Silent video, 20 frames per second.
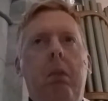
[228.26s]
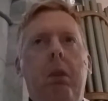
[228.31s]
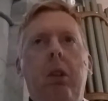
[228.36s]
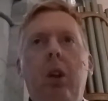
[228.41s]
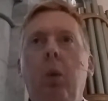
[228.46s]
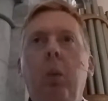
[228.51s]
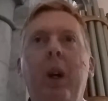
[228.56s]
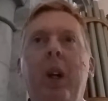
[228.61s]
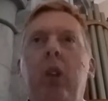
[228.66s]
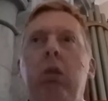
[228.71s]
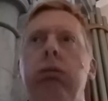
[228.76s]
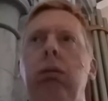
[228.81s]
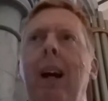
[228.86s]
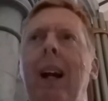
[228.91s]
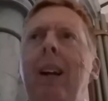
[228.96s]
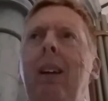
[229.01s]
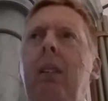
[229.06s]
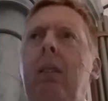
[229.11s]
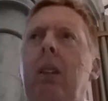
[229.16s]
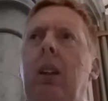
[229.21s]
So we're
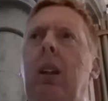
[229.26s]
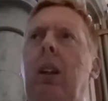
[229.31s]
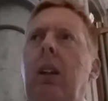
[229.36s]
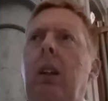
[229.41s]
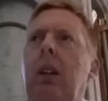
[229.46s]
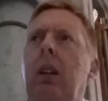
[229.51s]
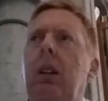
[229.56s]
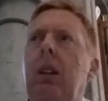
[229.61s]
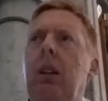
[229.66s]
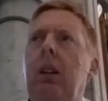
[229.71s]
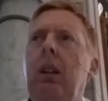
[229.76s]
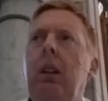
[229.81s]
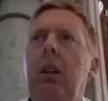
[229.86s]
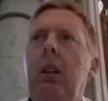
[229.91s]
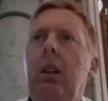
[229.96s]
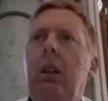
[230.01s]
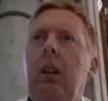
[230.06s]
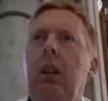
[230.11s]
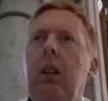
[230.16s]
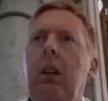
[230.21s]
crazy.
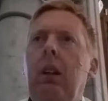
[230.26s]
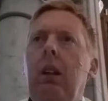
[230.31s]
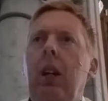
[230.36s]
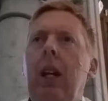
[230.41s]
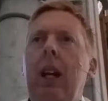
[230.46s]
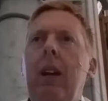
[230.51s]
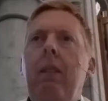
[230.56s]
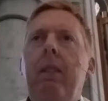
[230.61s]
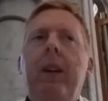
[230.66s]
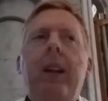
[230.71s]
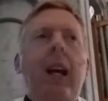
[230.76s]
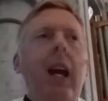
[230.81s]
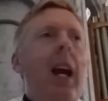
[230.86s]
Even